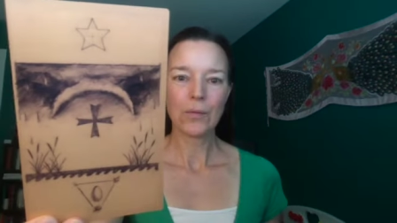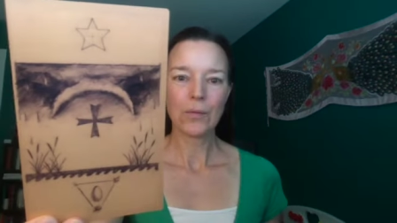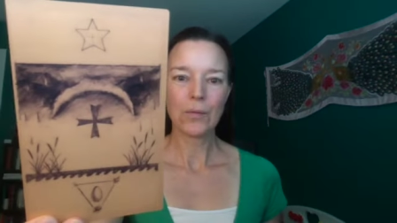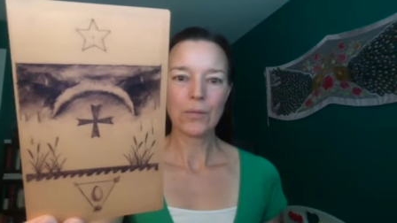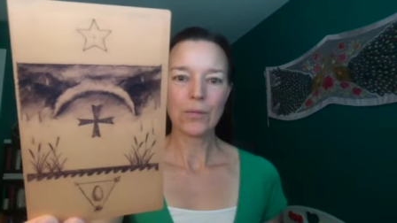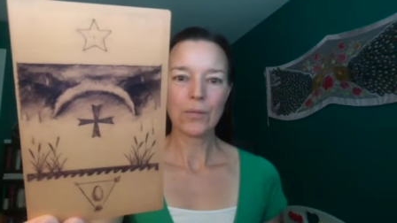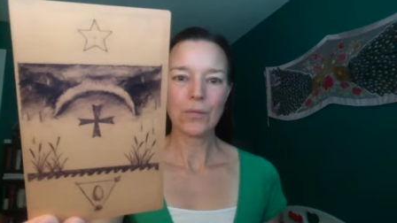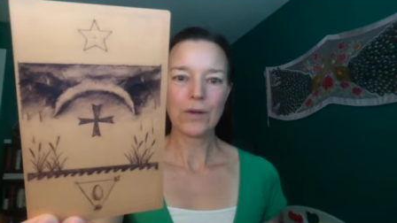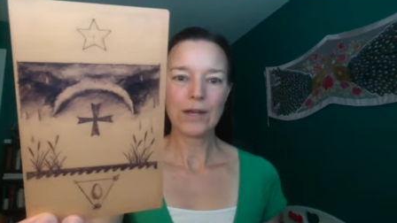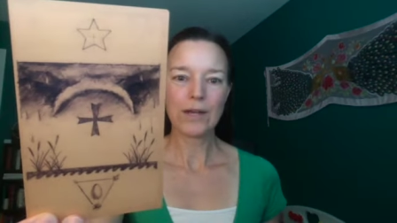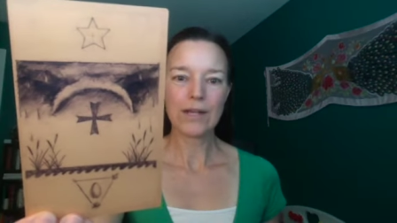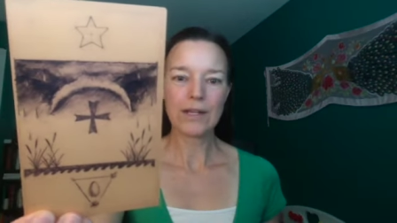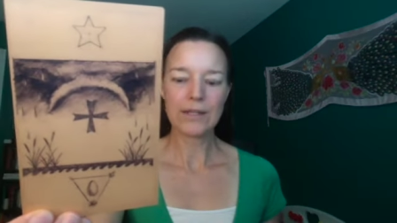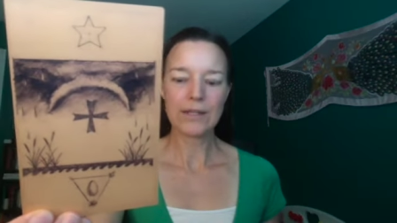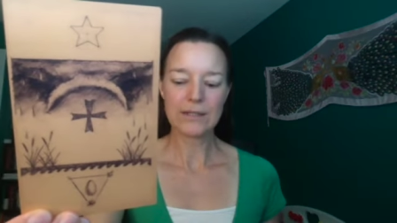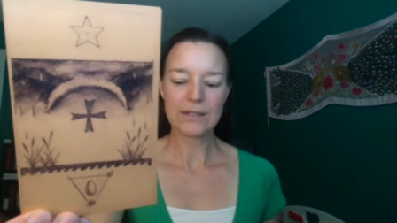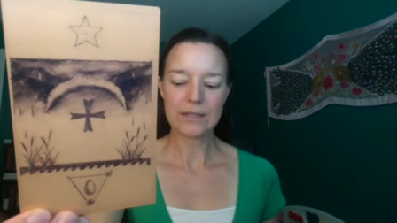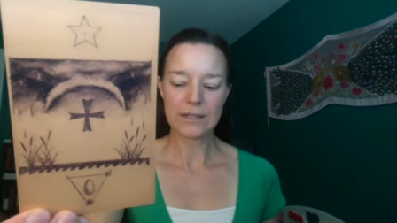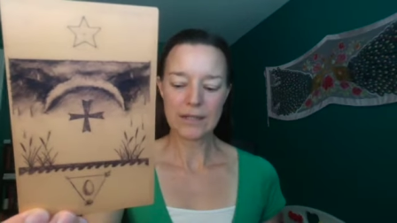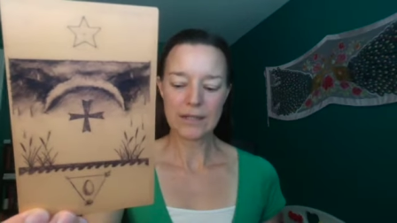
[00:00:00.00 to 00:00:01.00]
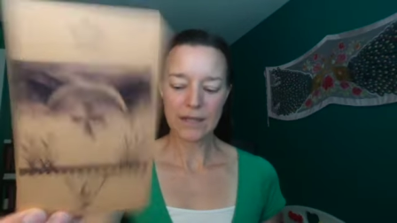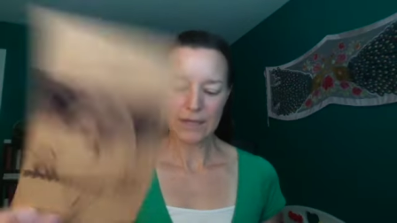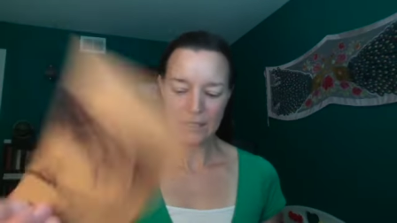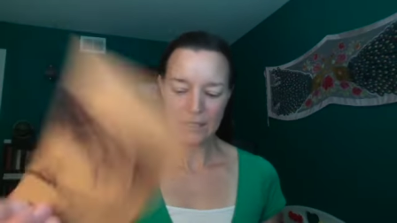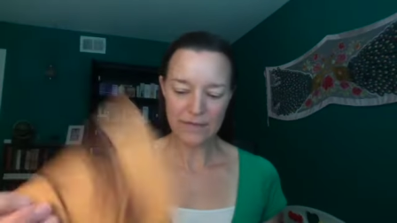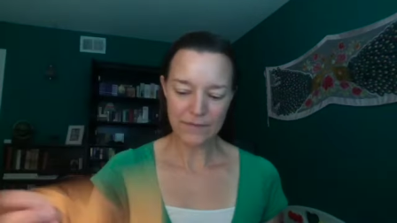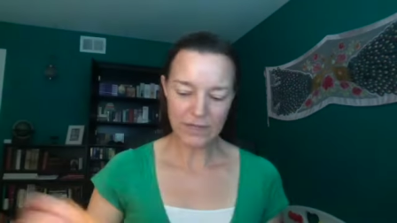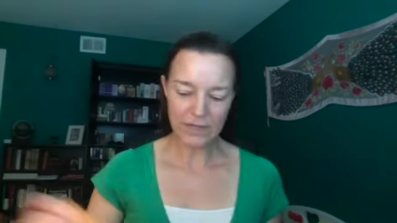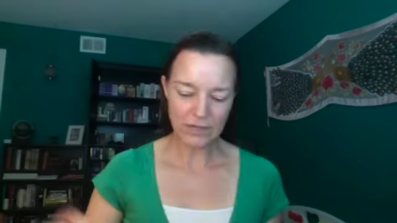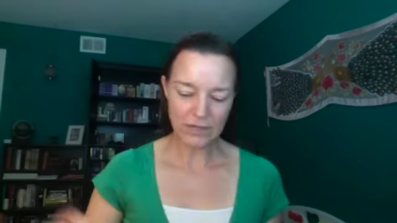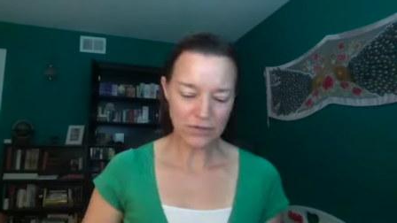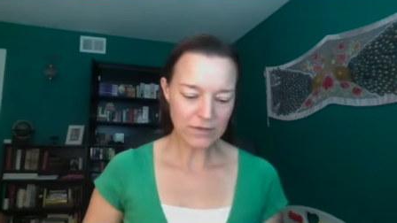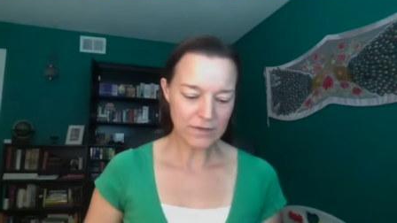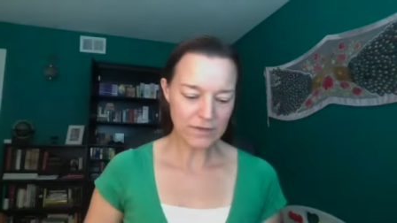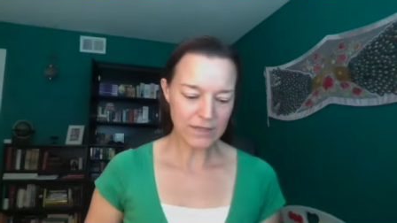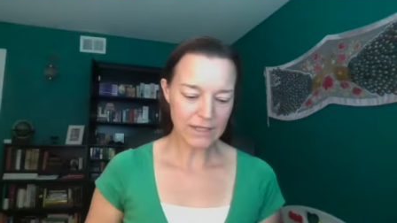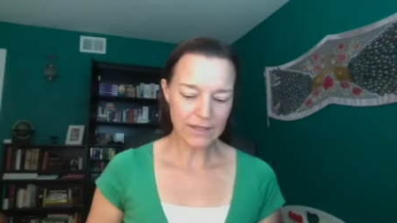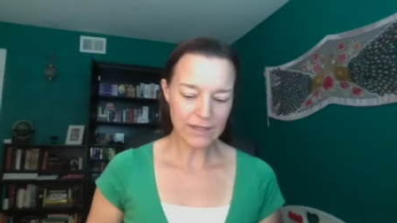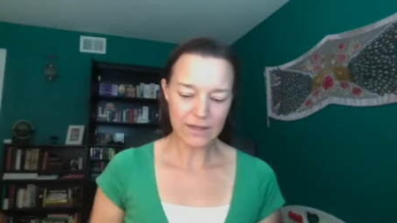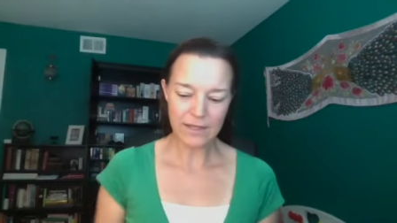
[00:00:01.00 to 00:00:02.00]
One kind of
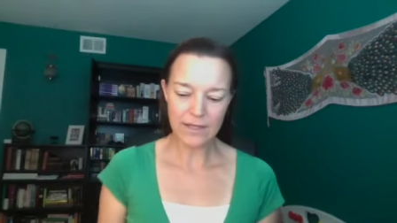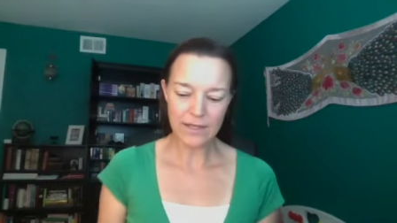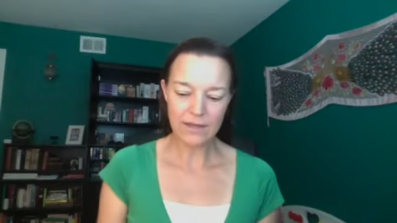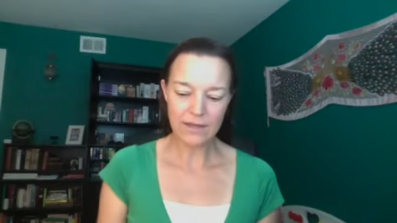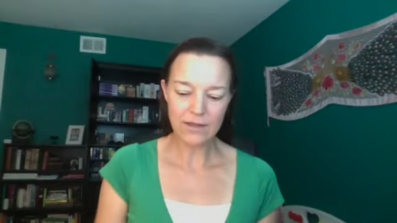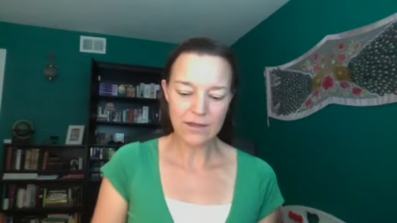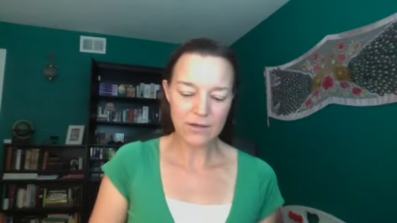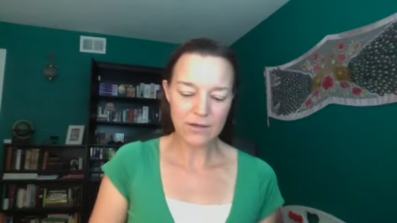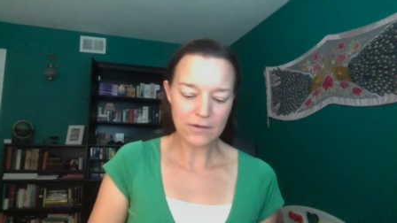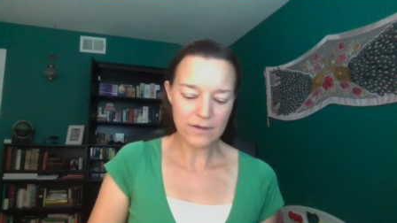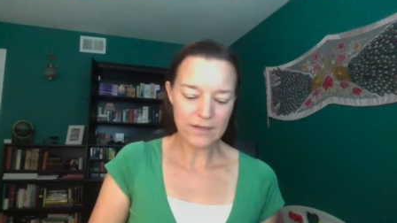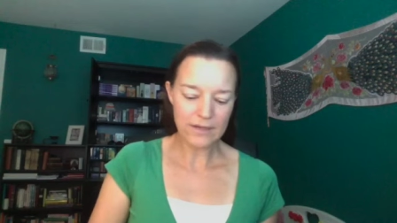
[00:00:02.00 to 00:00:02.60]
interesting thing though